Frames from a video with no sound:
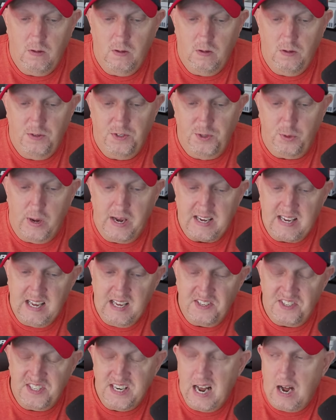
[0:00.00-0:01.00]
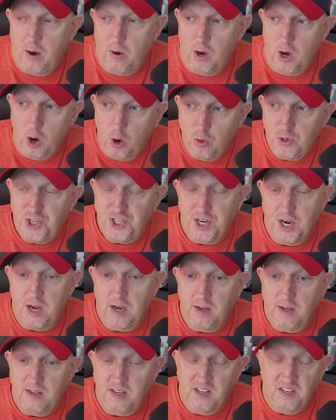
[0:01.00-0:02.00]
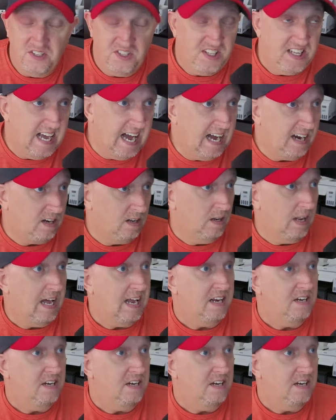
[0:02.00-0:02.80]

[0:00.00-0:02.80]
So I guess now Osha is the acolyte.